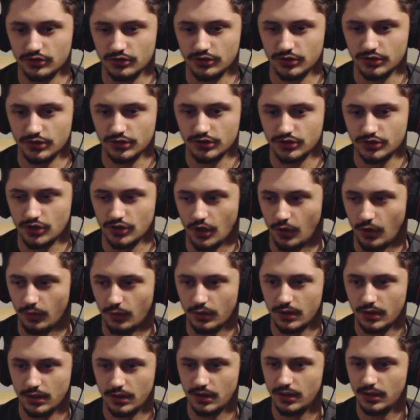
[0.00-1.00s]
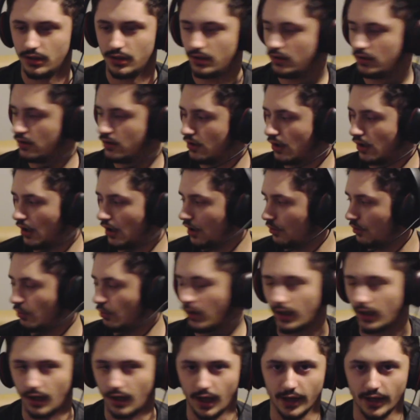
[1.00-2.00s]
So uh,
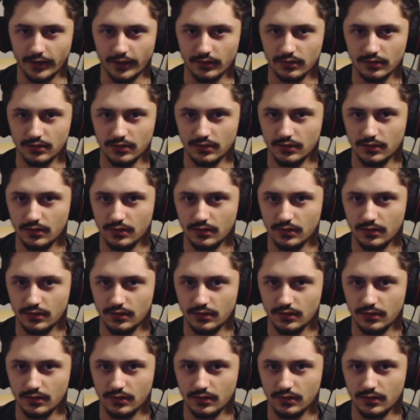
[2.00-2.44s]
what I